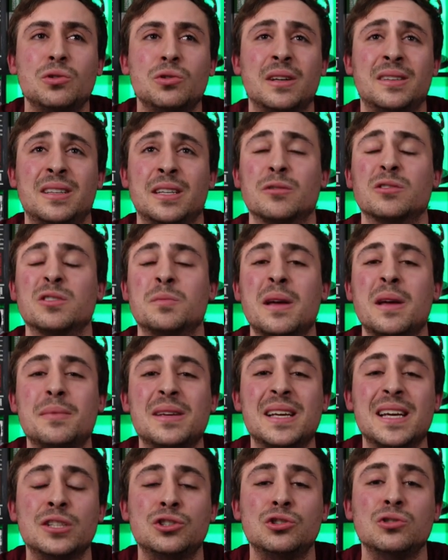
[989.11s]
I think it was
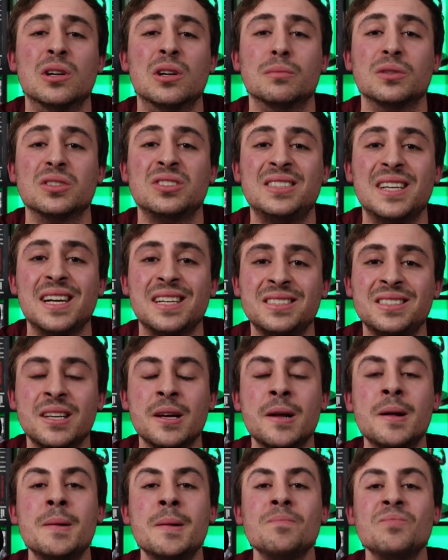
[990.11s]
maybe issue number six.
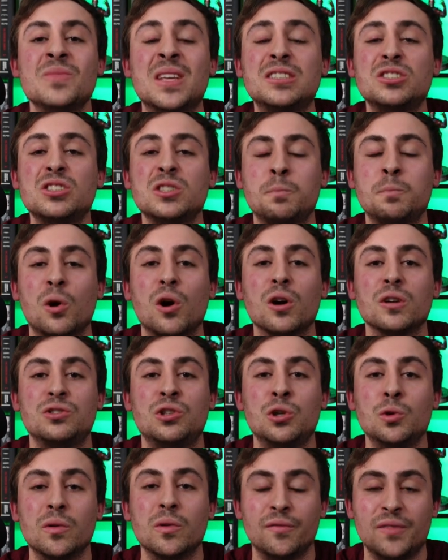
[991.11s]
This is part
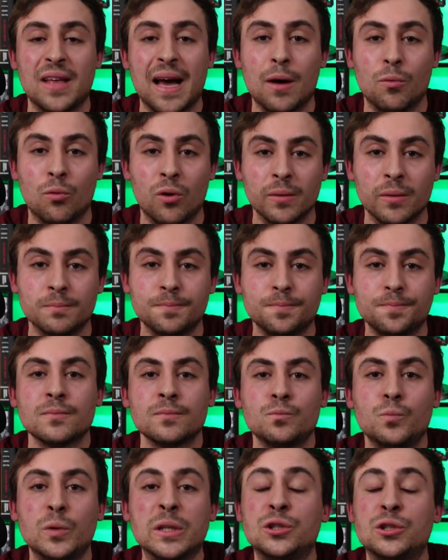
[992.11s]
two of that one.
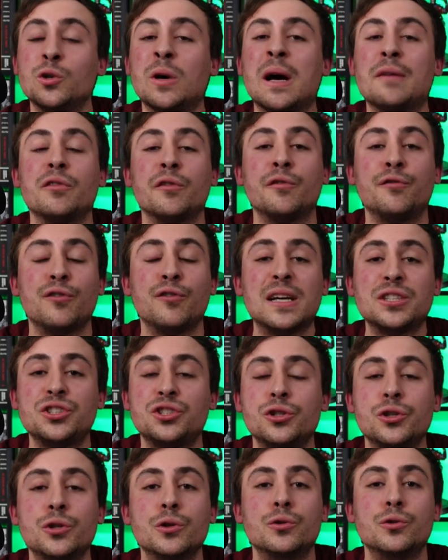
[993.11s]
We do have a fresh
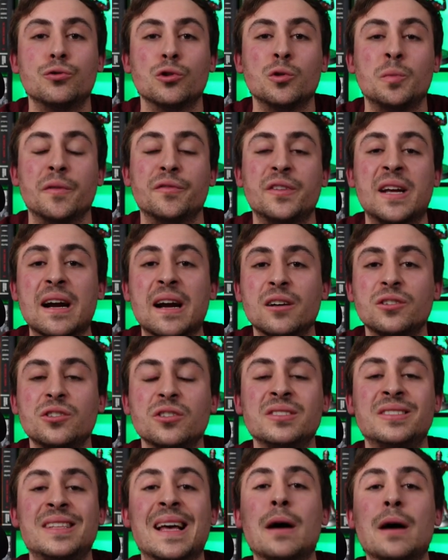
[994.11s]
new group of
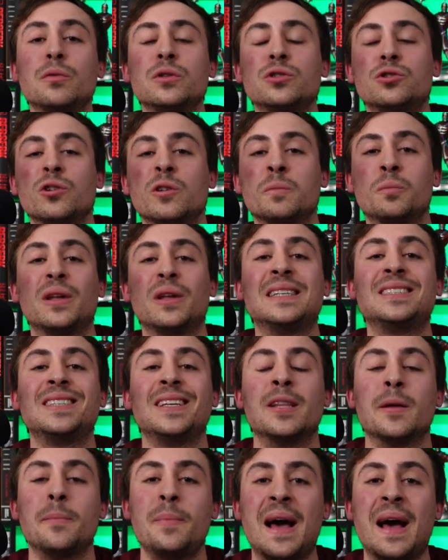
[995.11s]
characters. That one took place in
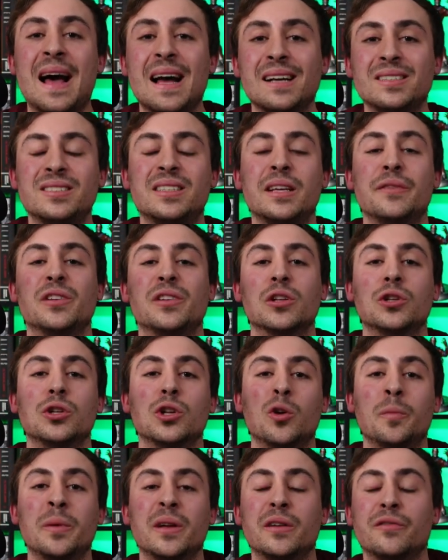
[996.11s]
the past, giving a
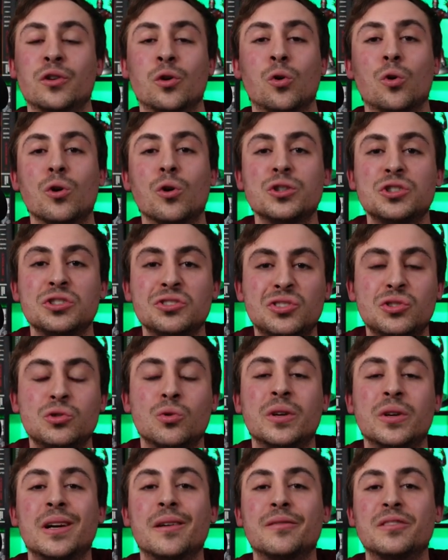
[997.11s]
little bit of an origin
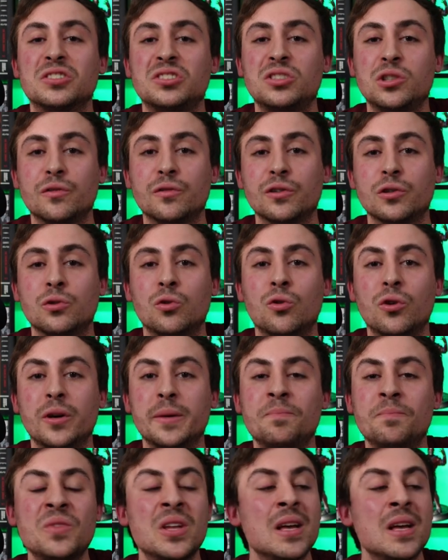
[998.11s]
story of the silver coin.